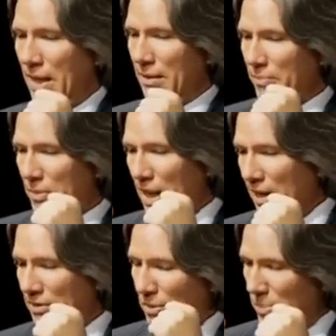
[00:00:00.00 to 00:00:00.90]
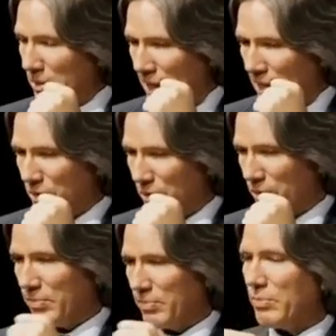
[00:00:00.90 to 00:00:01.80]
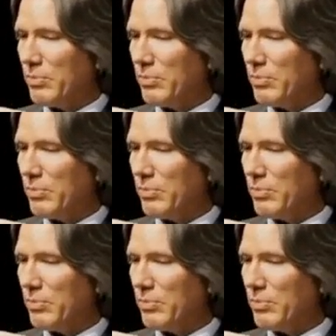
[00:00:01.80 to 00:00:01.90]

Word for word: it has the potential,